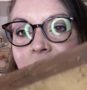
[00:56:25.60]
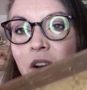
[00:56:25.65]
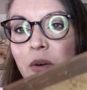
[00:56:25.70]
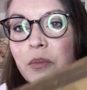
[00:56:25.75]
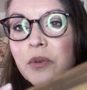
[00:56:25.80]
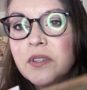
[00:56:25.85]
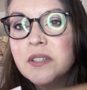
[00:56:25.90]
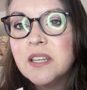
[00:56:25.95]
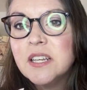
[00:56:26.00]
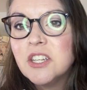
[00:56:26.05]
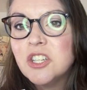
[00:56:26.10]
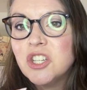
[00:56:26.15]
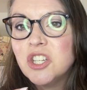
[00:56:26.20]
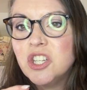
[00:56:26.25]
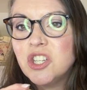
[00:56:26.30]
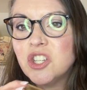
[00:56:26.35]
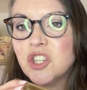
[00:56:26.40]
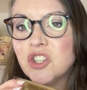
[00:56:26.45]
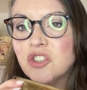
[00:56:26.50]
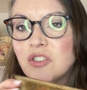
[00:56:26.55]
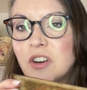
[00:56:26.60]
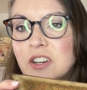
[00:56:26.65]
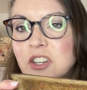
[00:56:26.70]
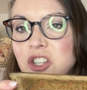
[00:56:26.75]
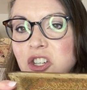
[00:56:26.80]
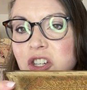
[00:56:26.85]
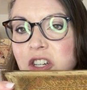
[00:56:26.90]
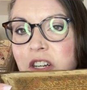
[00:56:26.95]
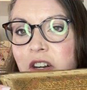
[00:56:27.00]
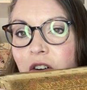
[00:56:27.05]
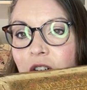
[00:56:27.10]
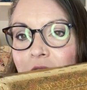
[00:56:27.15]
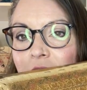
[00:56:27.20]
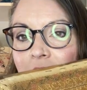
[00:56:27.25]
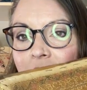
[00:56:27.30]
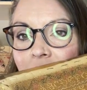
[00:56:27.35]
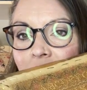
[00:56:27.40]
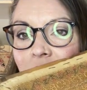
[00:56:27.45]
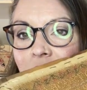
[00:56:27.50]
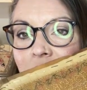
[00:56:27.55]
almost like she stretched it on
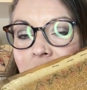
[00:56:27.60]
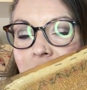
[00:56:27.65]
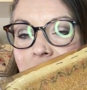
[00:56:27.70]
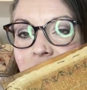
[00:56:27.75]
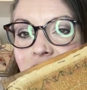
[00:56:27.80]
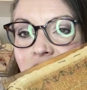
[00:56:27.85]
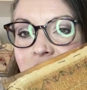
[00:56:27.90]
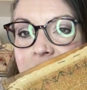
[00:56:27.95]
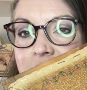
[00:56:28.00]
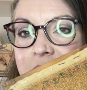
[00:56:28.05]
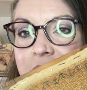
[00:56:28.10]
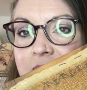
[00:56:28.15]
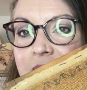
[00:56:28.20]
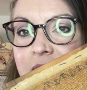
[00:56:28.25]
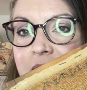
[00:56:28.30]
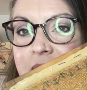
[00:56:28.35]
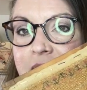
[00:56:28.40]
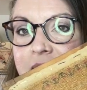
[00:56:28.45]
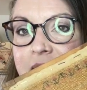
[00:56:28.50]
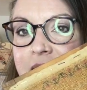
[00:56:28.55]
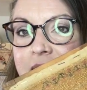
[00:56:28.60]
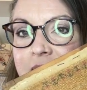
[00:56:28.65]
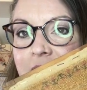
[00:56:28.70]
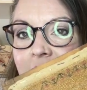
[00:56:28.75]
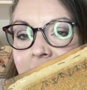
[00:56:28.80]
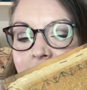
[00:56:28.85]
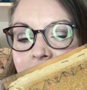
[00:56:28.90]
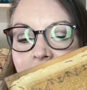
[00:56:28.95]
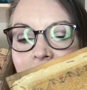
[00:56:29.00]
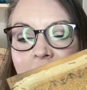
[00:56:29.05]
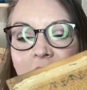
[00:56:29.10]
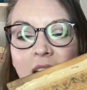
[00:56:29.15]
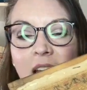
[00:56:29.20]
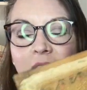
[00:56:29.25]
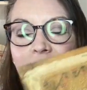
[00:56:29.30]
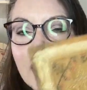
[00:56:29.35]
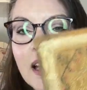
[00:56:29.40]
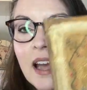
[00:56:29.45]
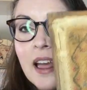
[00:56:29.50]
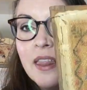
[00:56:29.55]
there just to get it to stay.
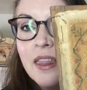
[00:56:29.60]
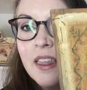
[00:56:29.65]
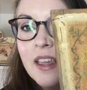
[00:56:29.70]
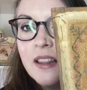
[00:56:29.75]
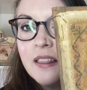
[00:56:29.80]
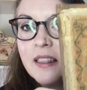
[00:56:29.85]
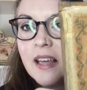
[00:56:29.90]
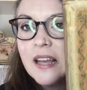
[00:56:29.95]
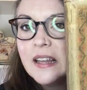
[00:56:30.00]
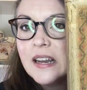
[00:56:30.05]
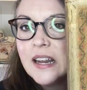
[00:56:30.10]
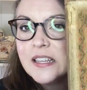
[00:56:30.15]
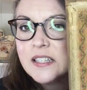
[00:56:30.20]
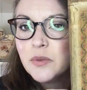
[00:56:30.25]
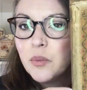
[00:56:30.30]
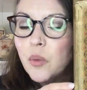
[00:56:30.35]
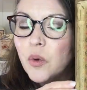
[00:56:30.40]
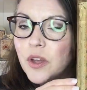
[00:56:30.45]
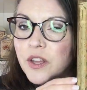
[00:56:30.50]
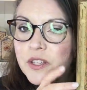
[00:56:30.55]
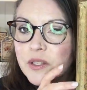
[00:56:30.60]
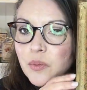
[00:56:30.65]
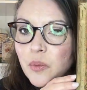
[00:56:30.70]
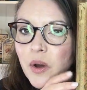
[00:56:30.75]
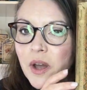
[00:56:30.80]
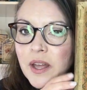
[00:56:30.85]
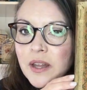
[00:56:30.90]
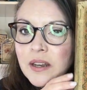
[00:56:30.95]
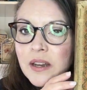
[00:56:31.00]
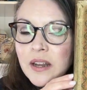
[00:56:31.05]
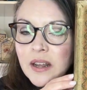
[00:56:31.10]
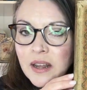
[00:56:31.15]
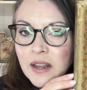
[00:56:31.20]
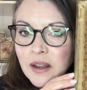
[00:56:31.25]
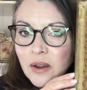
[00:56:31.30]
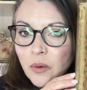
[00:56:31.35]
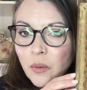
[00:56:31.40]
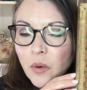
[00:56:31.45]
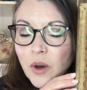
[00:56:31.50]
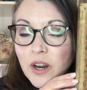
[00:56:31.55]
I think that is
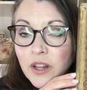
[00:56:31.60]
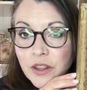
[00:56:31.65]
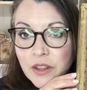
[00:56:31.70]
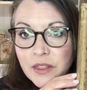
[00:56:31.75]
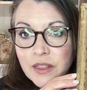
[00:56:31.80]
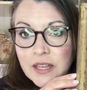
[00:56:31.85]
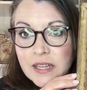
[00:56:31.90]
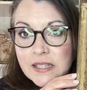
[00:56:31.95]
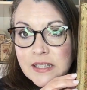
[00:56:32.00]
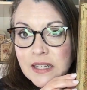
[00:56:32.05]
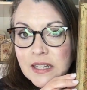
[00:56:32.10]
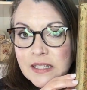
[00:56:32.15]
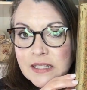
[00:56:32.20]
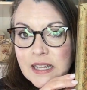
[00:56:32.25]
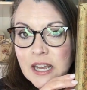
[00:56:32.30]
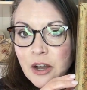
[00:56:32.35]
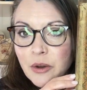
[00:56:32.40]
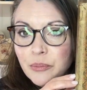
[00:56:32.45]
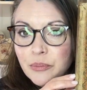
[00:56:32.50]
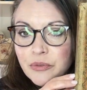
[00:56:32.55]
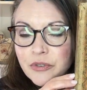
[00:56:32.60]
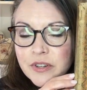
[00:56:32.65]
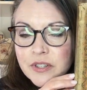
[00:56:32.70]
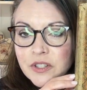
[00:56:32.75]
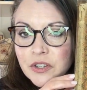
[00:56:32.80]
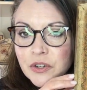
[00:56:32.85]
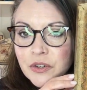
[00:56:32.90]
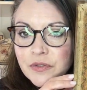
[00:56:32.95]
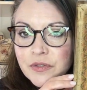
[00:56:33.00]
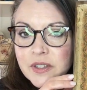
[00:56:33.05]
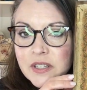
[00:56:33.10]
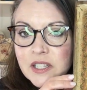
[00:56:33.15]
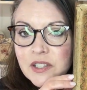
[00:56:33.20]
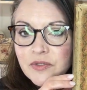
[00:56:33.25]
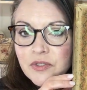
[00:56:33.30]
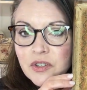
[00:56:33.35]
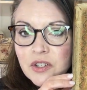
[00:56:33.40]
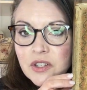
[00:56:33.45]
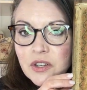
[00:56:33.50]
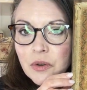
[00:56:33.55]
one of the things that has helped preserve this
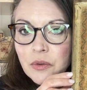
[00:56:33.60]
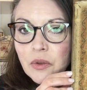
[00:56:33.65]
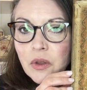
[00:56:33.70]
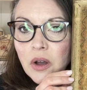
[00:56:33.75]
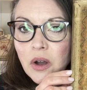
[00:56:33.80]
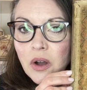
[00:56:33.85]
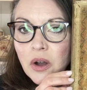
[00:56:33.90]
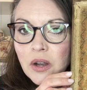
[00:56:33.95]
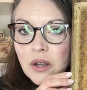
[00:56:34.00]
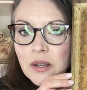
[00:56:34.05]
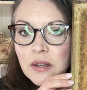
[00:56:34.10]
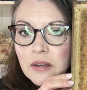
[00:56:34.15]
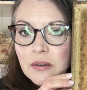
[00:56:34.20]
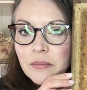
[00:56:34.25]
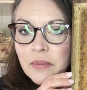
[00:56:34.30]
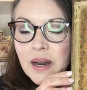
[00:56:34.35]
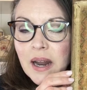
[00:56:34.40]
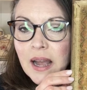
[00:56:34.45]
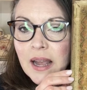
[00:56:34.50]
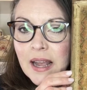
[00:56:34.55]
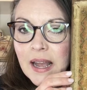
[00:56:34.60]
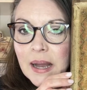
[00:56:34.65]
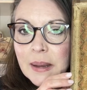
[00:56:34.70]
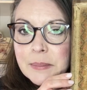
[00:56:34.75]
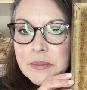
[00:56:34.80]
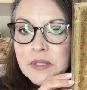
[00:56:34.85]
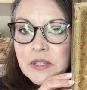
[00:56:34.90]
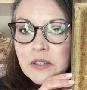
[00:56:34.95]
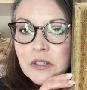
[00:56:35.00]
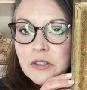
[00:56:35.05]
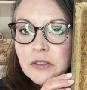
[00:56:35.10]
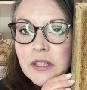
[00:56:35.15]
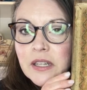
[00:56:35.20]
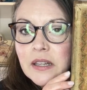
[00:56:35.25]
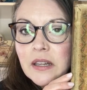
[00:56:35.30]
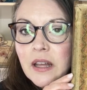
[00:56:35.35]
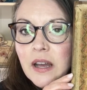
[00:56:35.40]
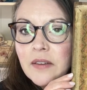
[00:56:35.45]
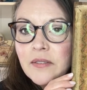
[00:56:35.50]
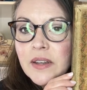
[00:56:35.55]
for so long. But I absolutely
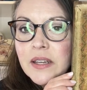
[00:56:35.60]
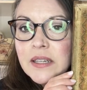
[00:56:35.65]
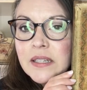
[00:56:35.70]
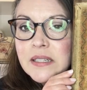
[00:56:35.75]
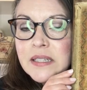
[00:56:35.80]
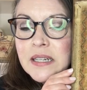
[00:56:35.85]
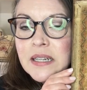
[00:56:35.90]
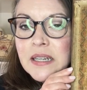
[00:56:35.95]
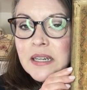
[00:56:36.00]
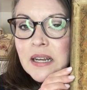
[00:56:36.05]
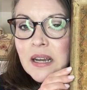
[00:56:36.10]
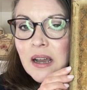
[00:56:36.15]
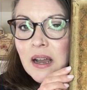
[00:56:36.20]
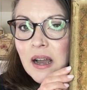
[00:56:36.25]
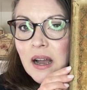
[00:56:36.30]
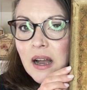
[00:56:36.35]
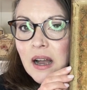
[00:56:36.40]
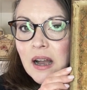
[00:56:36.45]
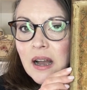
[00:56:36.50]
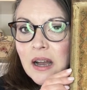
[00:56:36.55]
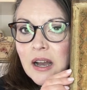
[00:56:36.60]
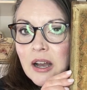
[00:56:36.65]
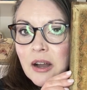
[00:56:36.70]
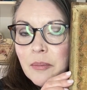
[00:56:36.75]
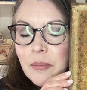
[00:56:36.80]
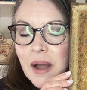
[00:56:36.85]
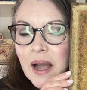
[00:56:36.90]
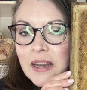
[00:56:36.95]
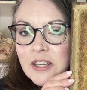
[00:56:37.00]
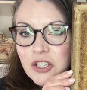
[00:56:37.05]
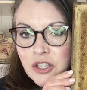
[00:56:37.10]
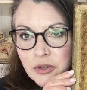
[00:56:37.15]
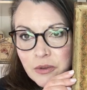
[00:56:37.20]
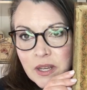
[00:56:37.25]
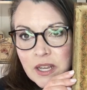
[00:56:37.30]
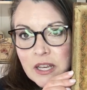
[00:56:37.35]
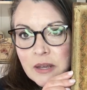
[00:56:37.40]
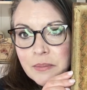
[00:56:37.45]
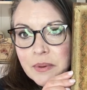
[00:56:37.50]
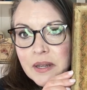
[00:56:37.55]
love it. I do
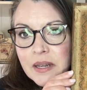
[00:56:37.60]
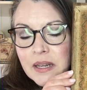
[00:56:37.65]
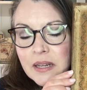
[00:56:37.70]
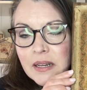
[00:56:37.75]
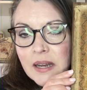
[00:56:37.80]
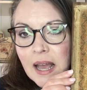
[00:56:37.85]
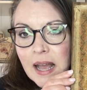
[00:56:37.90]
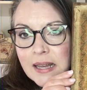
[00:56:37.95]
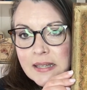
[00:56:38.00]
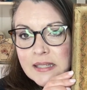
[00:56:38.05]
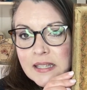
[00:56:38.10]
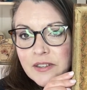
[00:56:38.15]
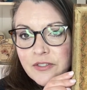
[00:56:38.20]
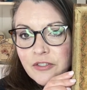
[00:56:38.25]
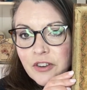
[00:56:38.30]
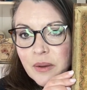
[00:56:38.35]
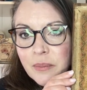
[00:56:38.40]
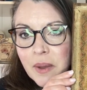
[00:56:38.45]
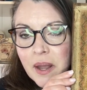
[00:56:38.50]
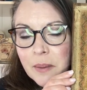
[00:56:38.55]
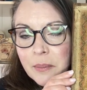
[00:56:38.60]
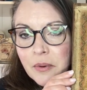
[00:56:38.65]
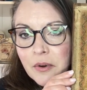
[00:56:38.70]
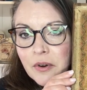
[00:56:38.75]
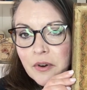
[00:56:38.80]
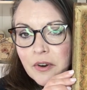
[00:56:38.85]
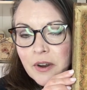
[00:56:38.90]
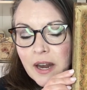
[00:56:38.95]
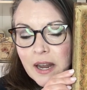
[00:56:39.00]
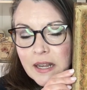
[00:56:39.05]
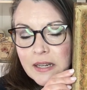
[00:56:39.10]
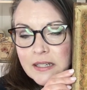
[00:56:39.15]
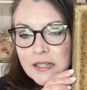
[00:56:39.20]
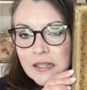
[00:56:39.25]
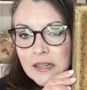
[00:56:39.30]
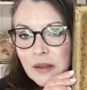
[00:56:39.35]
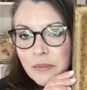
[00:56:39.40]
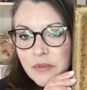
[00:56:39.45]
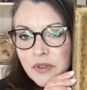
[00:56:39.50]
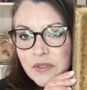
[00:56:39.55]
keep it in acid-free paper and
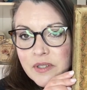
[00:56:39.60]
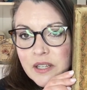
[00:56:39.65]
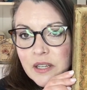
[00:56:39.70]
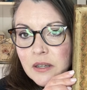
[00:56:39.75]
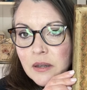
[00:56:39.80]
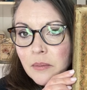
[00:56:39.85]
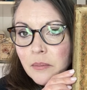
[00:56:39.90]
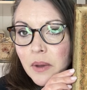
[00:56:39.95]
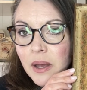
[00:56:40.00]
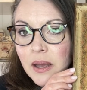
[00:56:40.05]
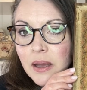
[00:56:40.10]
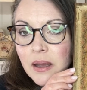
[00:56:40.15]
in a museum